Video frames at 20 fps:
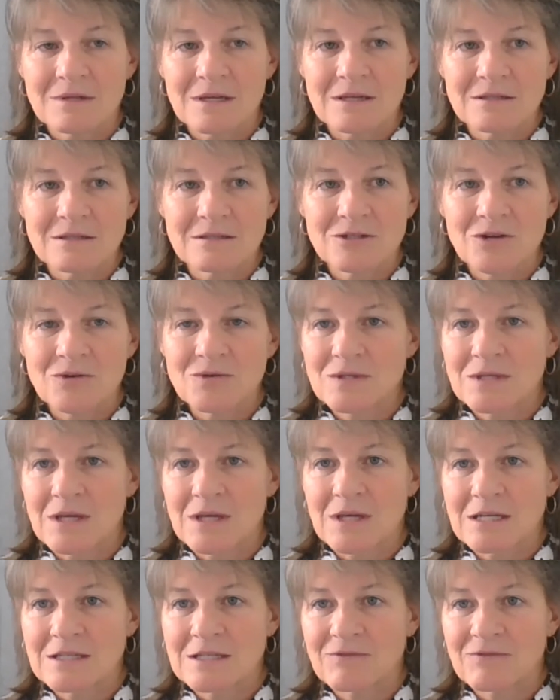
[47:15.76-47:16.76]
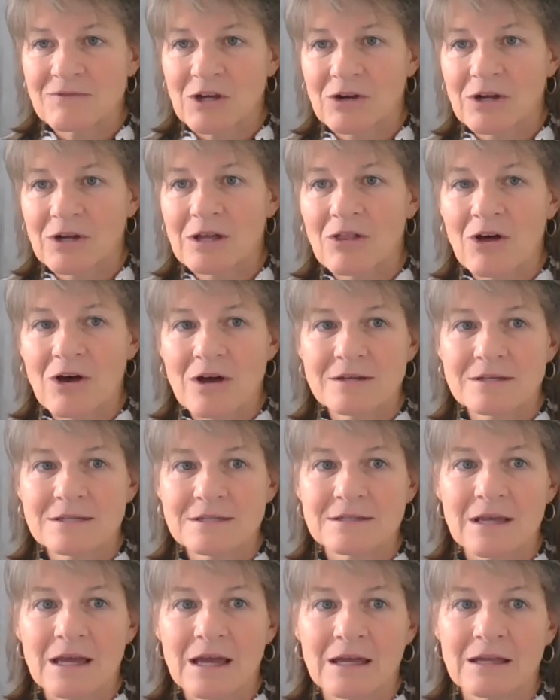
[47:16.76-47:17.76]
shows signs of hearing
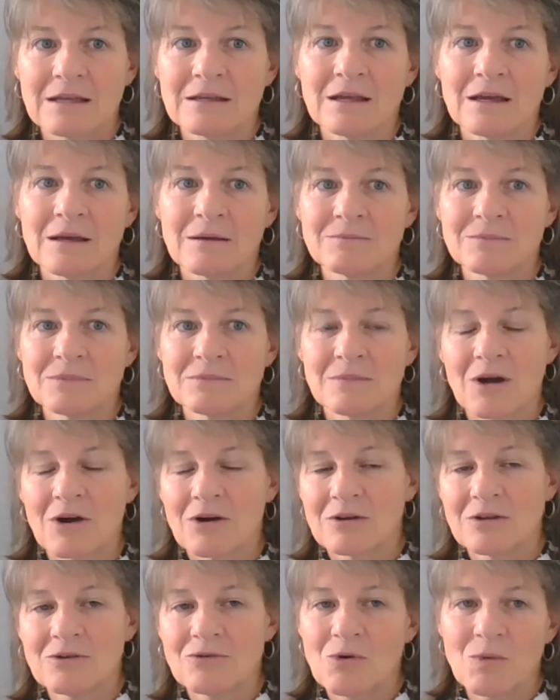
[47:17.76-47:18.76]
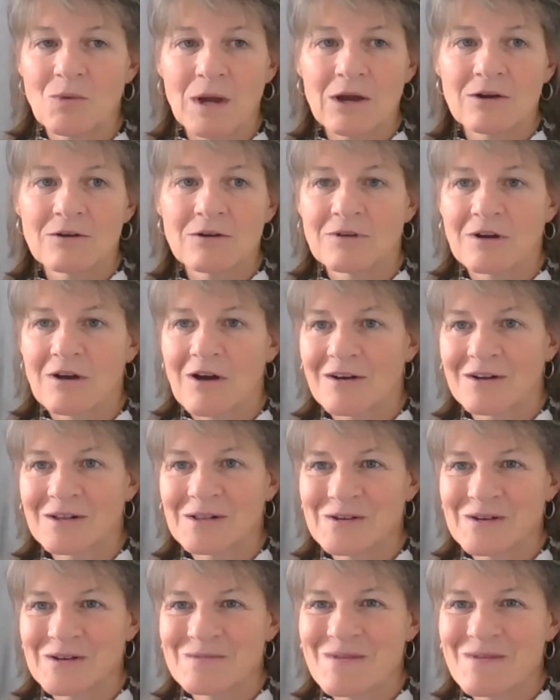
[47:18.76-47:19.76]
loss, and are you aware of a
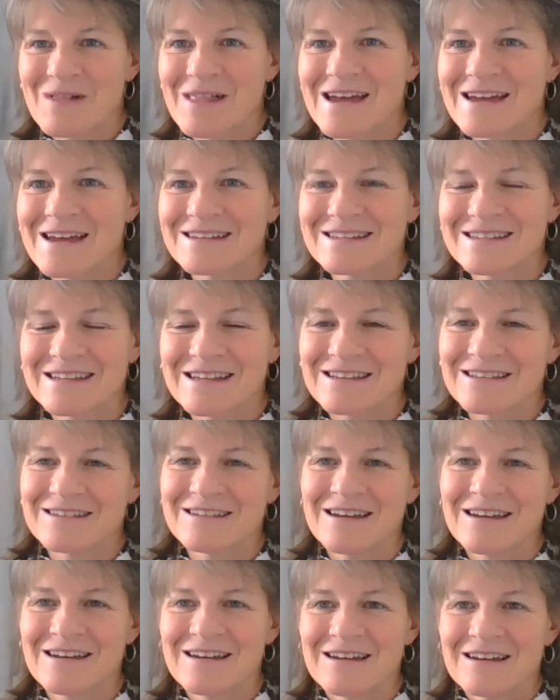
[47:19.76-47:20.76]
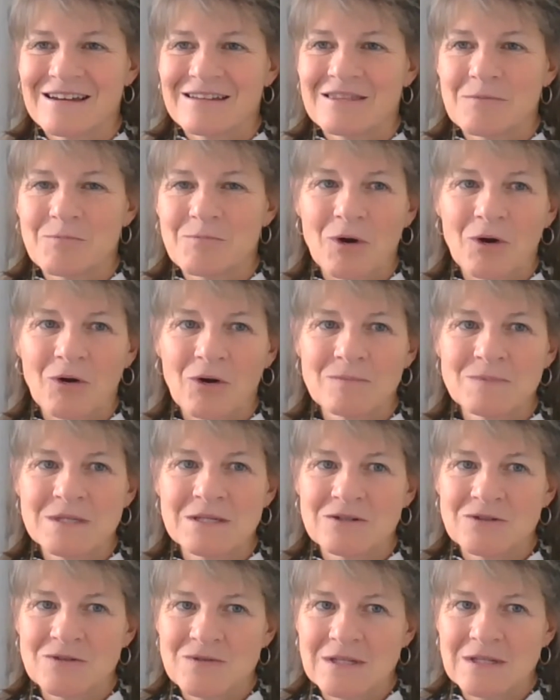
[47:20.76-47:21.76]
cochlear implant? And the programs in
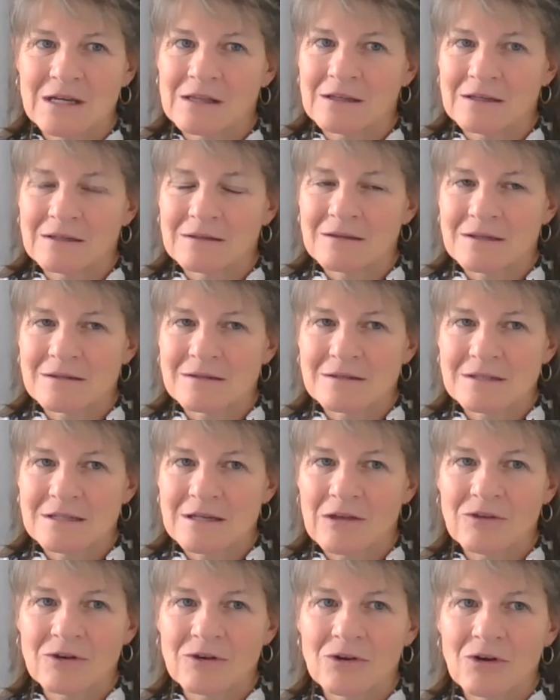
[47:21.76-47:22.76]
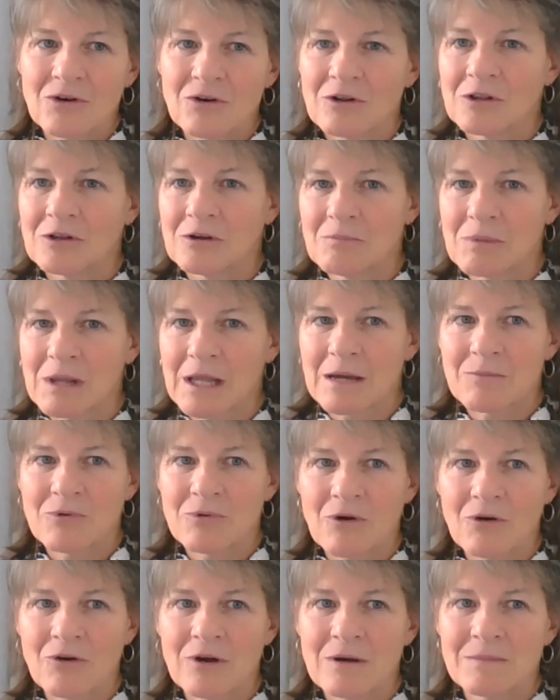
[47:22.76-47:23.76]
New Zealand, the Southern Cochlear Implant
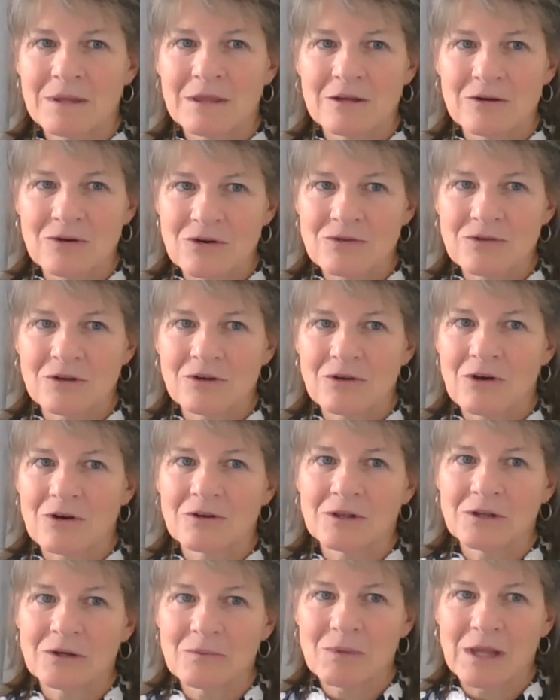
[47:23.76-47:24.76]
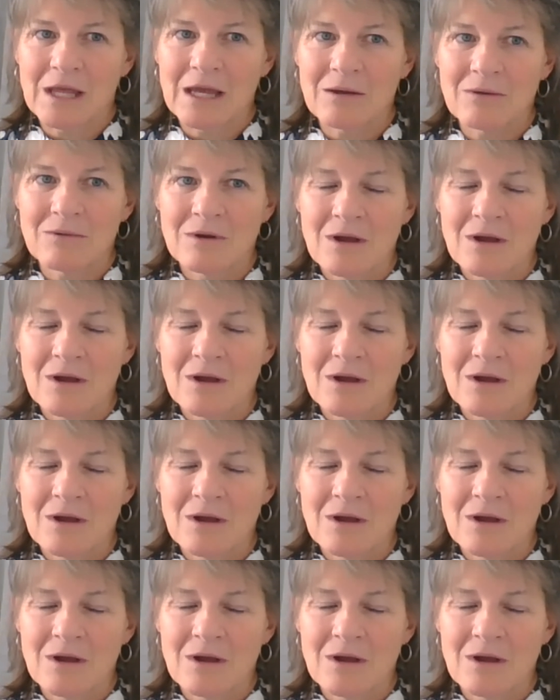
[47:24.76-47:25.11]
Program and the Northern Cochlear Implant